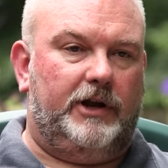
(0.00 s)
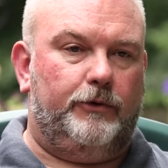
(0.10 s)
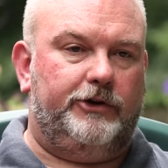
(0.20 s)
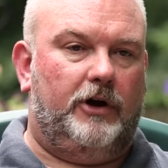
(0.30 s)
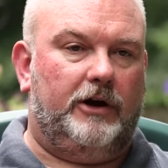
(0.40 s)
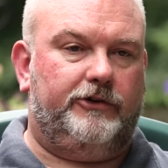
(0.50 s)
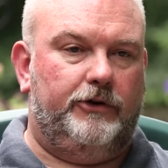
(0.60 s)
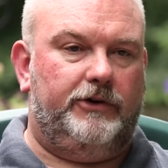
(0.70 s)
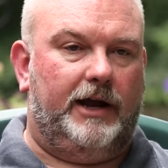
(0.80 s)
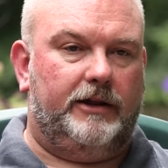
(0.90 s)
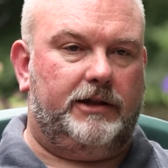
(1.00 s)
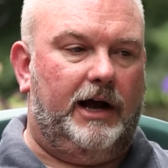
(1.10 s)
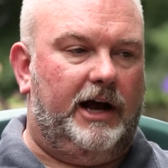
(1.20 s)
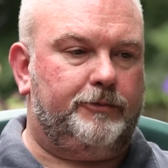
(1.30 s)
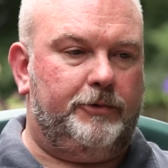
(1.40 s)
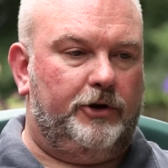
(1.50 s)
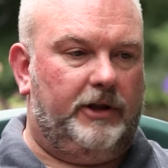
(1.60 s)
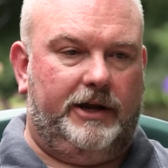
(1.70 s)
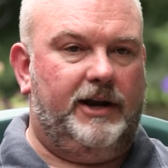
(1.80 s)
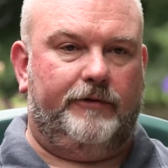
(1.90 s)
that I would talk to down at the
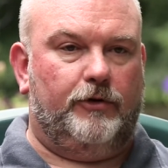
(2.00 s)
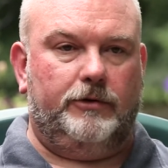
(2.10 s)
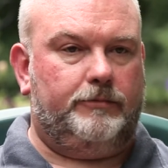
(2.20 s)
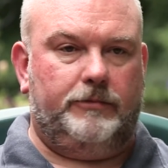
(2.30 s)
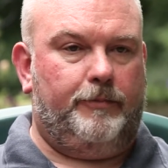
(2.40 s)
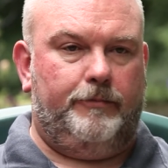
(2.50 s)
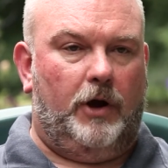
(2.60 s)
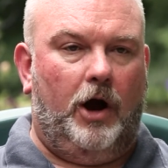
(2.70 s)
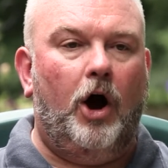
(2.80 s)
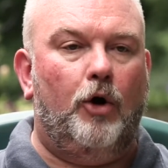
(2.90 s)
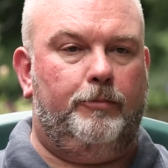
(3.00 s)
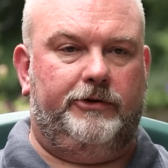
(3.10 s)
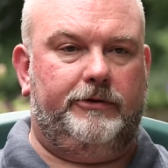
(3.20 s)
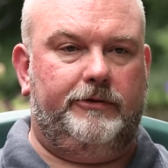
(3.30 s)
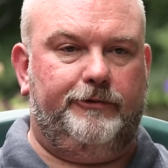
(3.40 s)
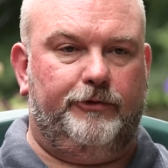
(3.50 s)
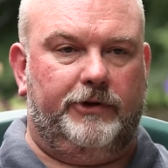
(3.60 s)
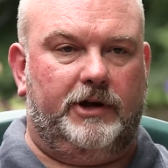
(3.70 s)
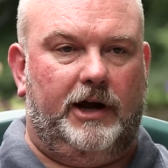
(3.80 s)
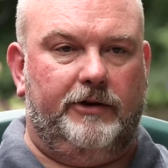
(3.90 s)
hospital had never hoped for
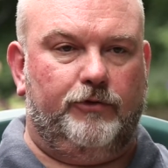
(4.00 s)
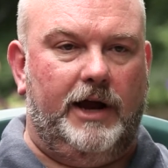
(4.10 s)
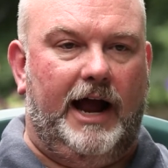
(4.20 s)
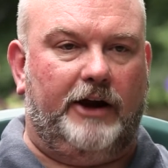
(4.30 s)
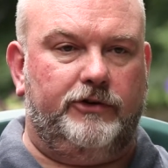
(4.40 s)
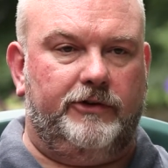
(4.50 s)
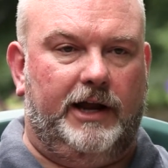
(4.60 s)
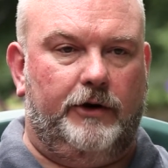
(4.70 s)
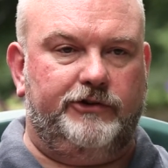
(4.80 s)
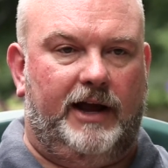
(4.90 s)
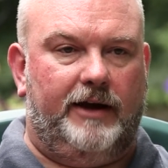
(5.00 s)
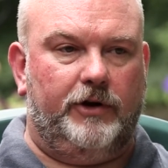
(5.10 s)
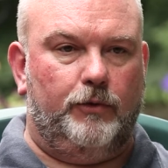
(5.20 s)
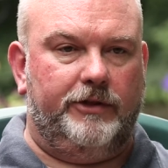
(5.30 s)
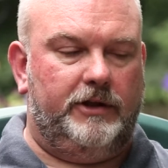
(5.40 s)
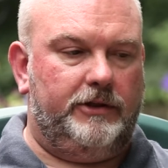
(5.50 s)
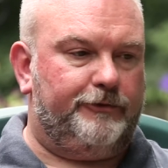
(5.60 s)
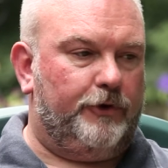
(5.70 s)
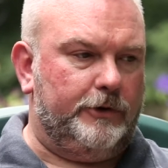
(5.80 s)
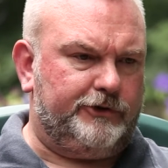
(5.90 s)
the kind of reaction that I was having. Within the
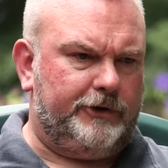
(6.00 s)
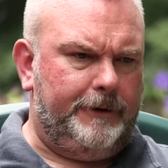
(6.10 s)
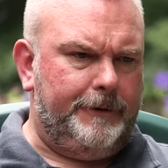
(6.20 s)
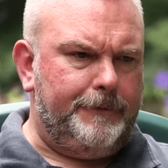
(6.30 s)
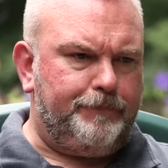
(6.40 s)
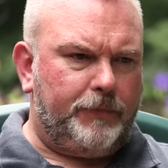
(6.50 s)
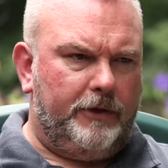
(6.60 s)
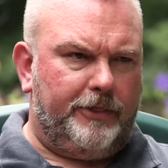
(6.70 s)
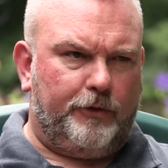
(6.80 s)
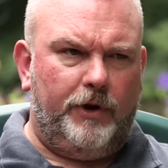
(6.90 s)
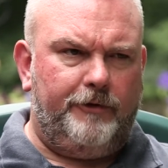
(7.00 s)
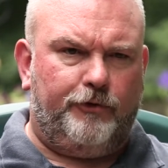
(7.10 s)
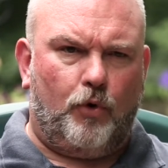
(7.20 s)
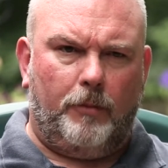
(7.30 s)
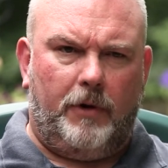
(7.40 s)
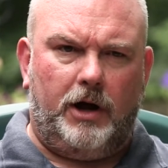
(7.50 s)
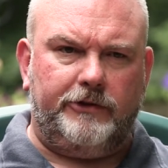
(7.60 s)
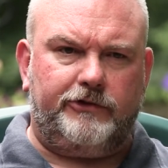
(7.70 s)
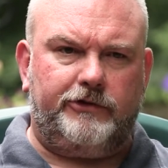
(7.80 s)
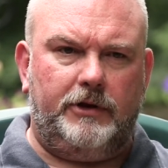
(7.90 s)
first 3-4
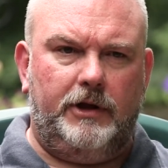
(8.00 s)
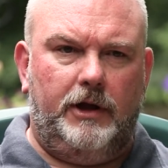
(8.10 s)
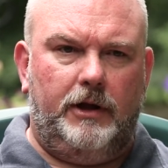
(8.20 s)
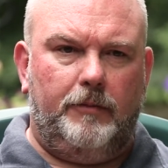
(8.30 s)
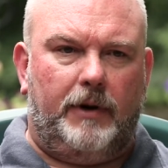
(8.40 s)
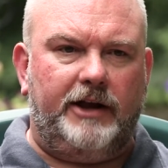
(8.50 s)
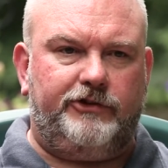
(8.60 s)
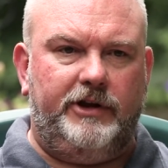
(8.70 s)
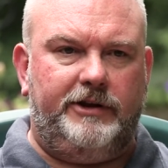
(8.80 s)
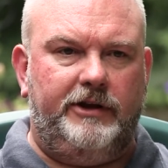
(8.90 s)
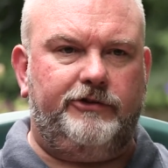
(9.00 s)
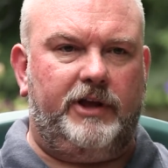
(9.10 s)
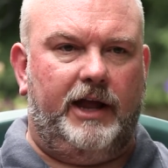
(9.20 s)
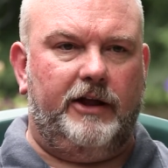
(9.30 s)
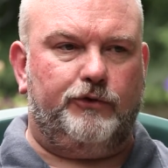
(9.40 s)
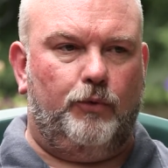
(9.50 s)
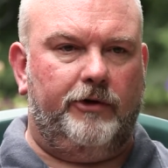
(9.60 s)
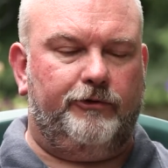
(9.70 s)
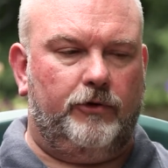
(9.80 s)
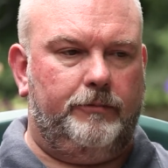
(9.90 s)
months, my CT scans
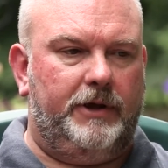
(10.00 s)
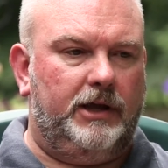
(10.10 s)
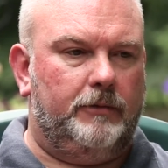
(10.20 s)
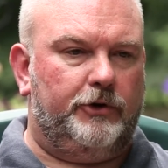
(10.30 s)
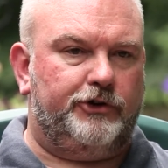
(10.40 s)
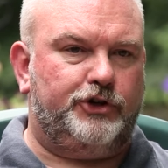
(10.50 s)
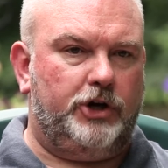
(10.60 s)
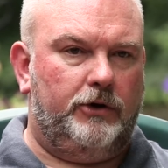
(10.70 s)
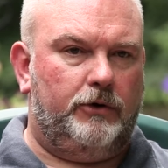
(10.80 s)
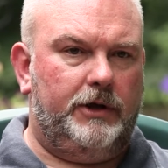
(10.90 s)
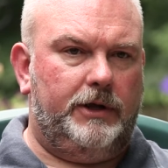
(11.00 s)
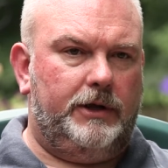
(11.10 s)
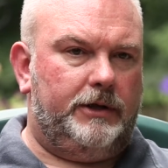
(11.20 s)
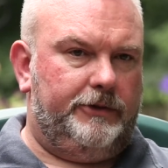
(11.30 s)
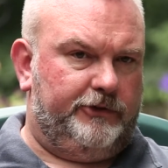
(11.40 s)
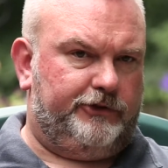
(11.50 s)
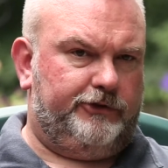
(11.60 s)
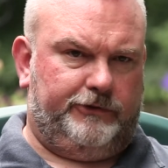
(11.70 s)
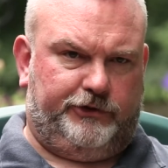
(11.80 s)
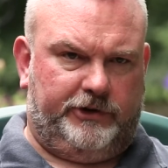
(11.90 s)
went from being able to show
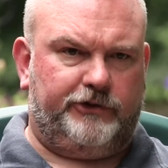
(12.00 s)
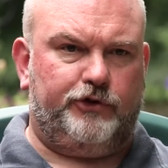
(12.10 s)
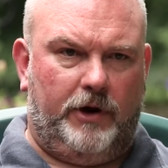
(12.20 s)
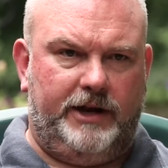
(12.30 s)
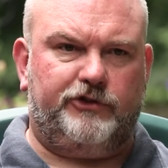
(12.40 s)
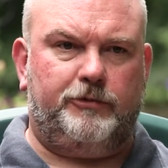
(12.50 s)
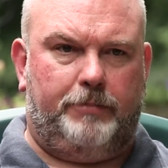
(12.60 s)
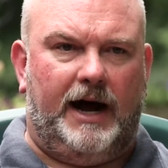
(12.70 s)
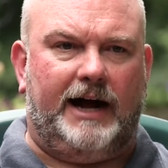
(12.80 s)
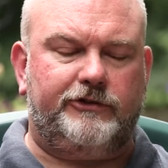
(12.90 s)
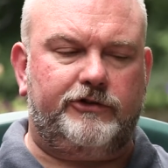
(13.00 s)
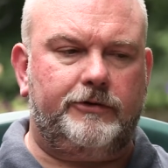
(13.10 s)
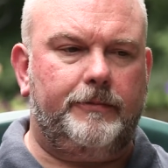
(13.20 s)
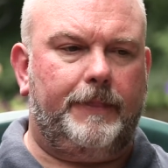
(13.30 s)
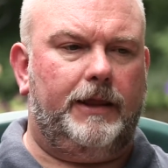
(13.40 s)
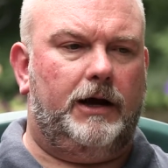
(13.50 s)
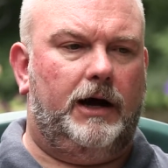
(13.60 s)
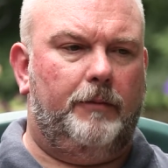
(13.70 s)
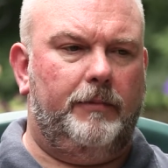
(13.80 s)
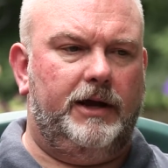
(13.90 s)
this 6 or 8 spots
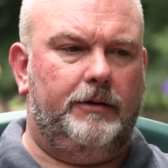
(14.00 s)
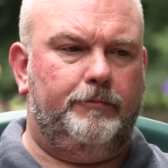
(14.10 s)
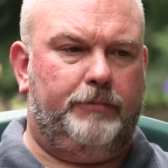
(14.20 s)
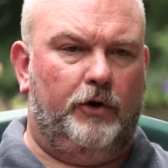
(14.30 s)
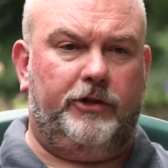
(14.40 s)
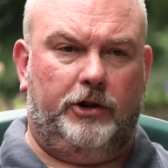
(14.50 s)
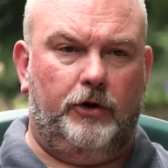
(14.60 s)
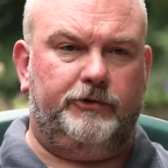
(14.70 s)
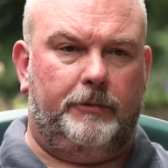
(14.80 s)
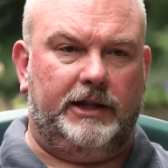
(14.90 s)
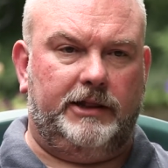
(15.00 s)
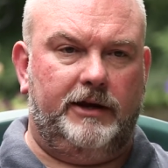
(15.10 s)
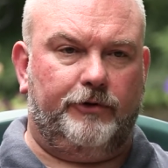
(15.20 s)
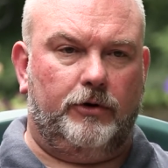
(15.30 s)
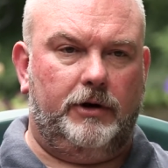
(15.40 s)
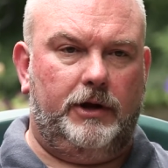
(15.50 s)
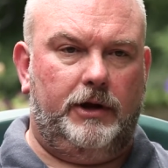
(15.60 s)
in both lobes of my liver